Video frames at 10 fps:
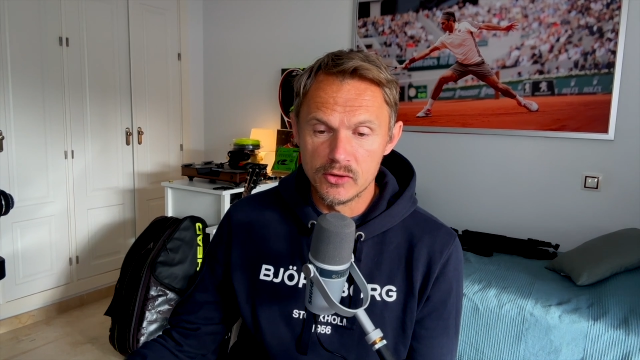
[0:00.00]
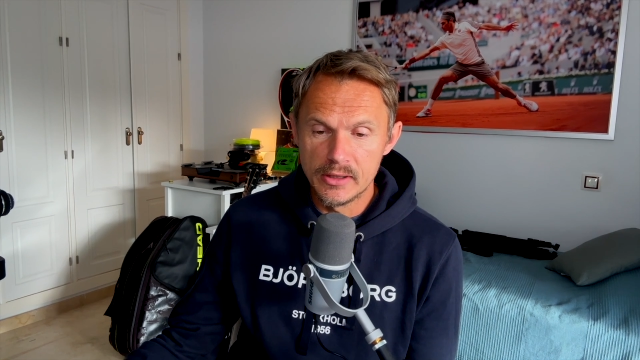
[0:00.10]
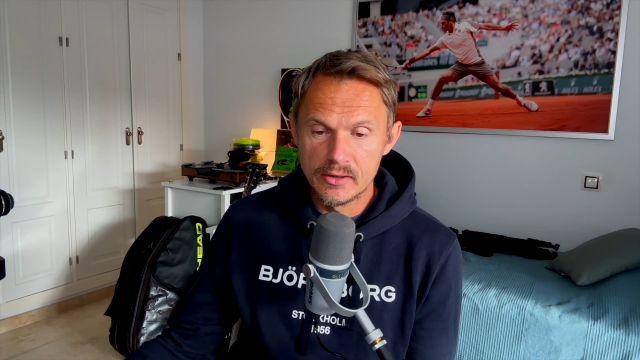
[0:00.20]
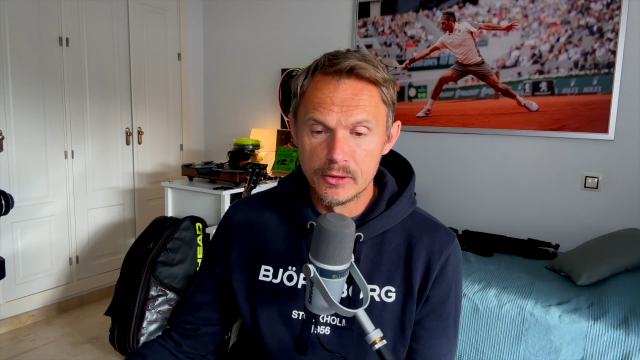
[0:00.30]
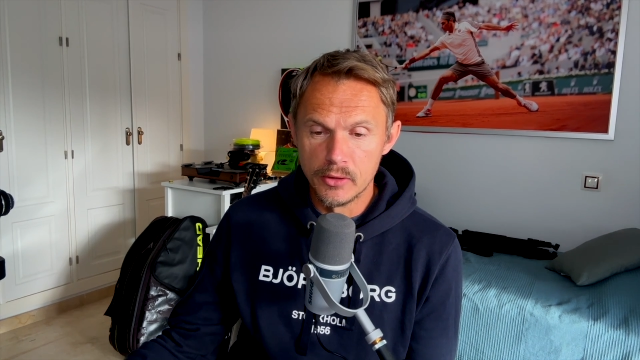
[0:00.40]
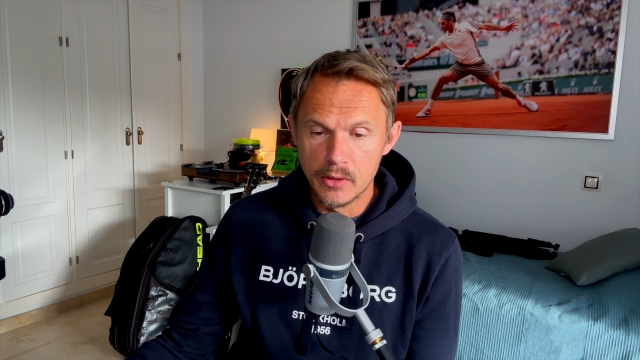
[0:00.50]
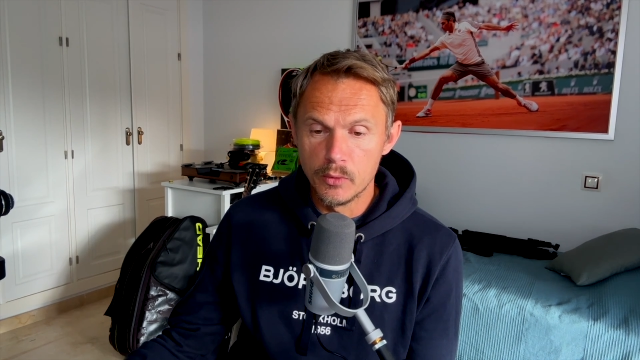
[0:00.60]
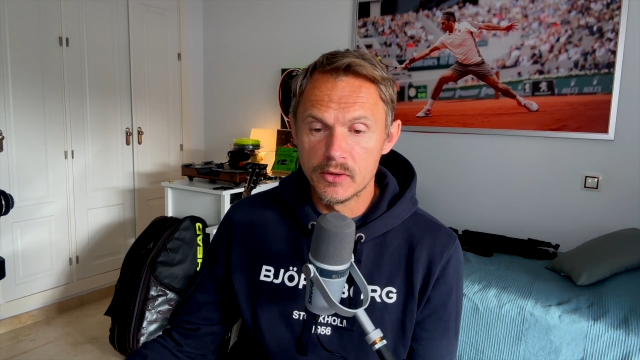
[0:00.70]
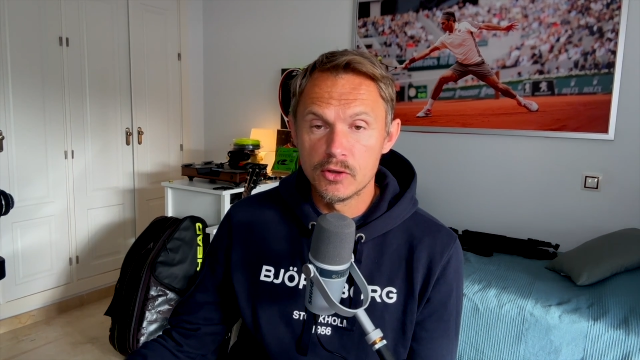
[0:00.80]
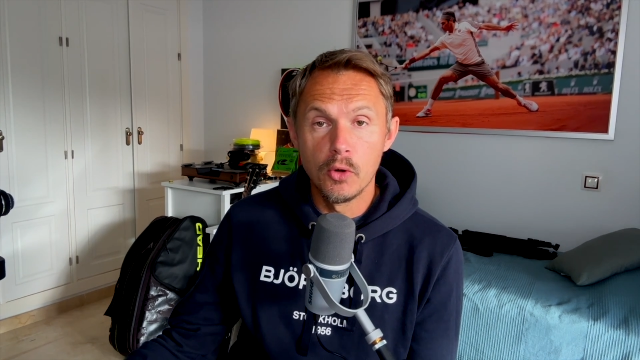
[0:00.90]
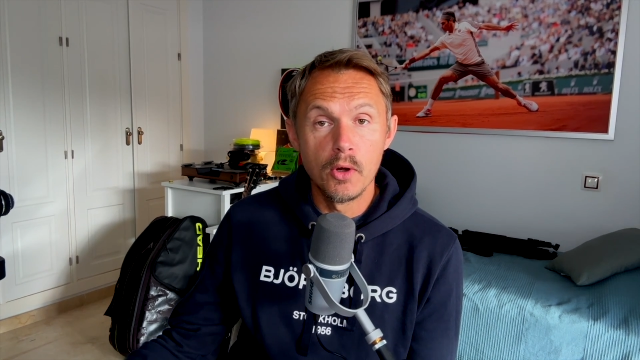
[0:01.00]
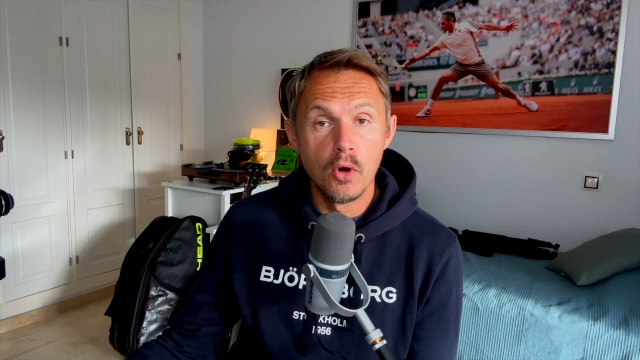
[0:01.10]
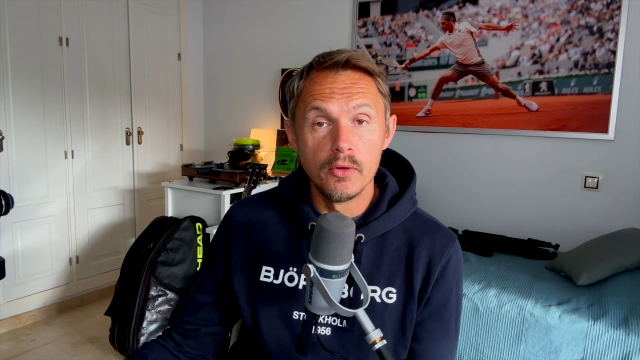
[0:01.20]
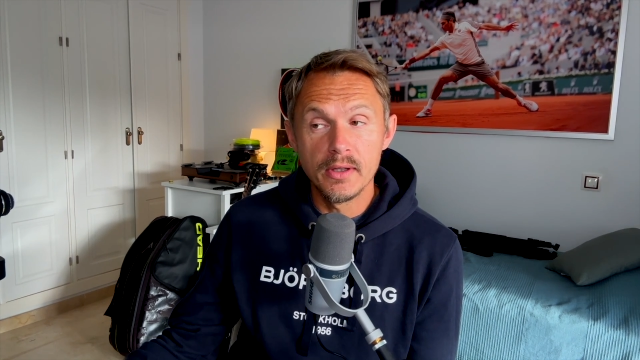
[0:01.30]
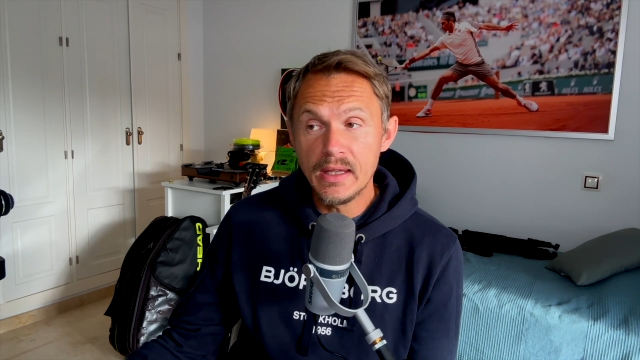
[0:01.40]
So let's look at what's going
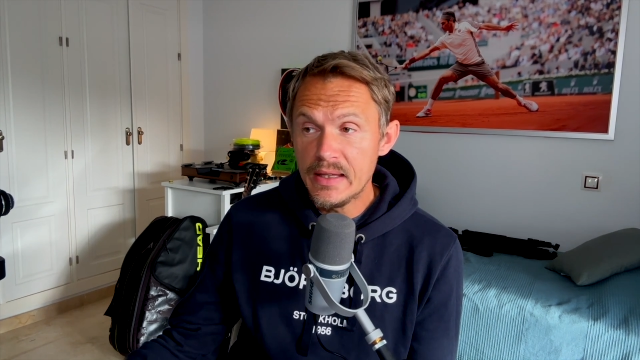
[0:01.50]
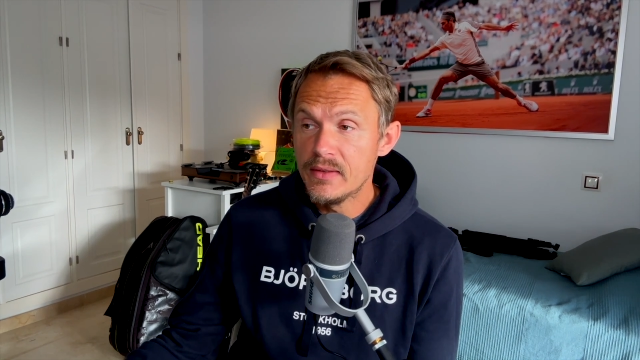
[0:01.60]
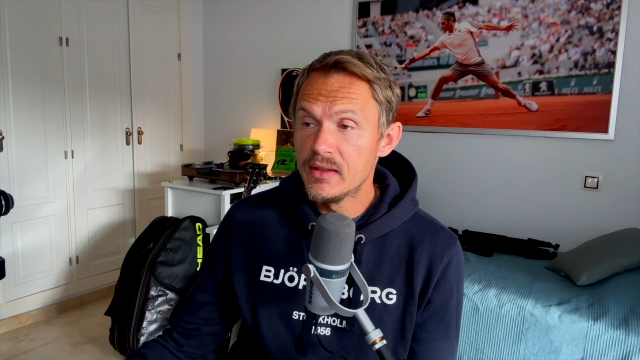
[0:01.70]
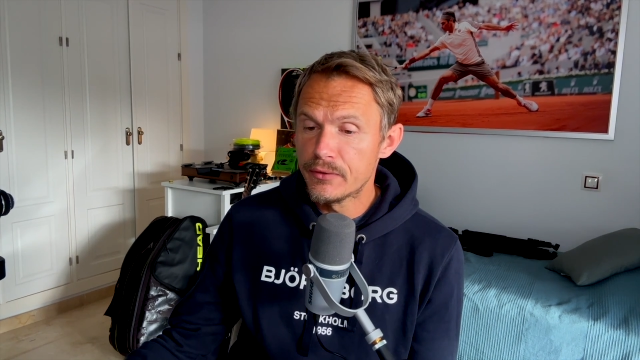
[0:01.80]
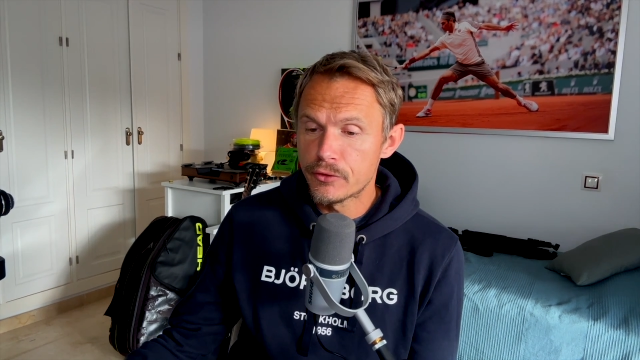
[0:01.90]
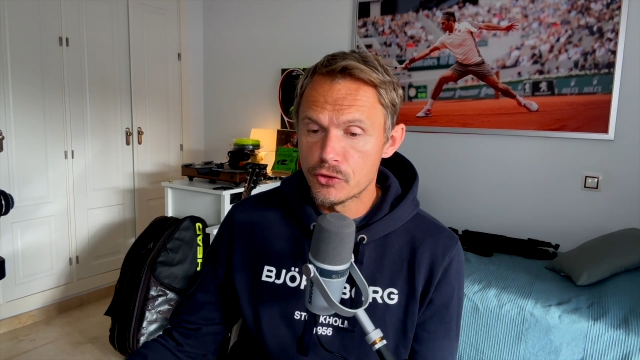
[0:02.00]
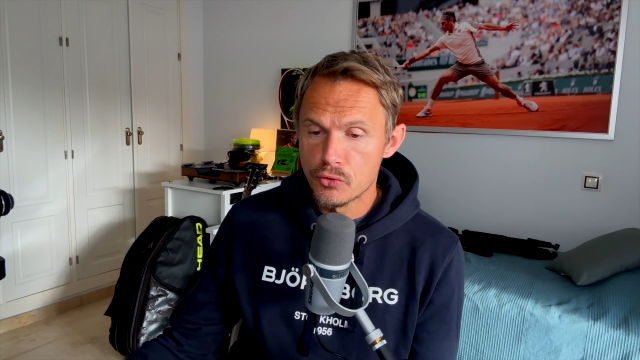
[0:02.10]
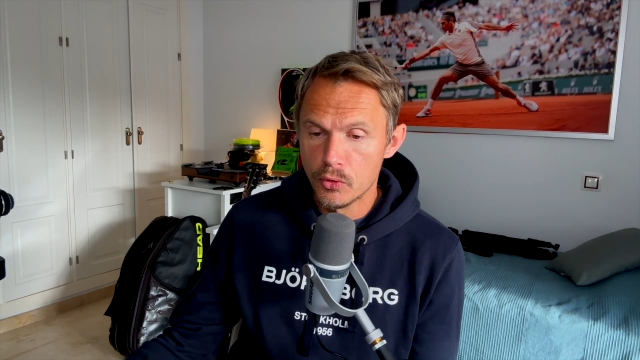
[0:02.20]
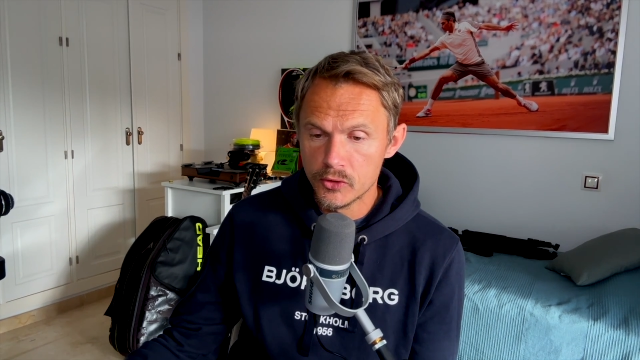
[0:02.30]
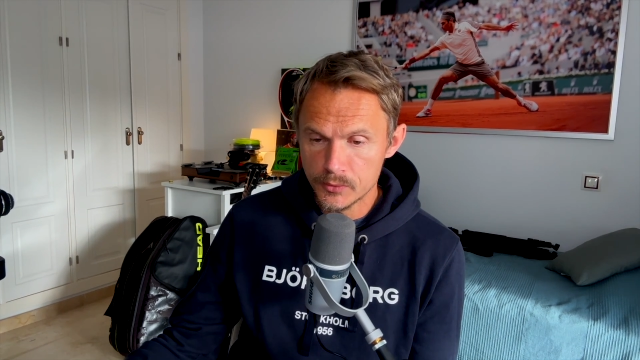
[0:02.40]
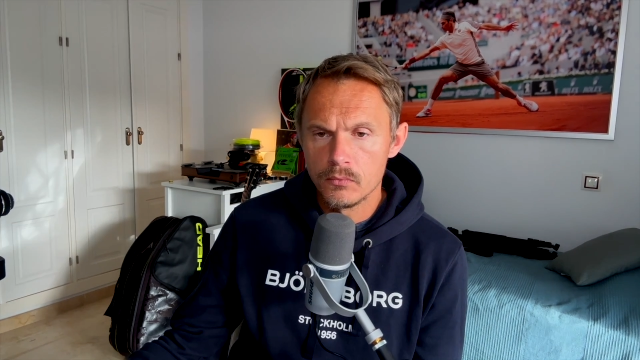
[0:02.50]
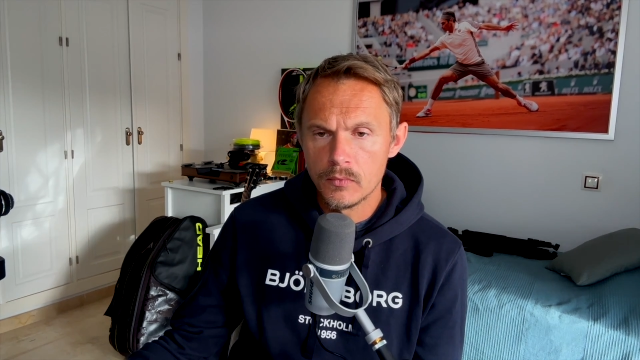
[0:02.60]
on in the different draws.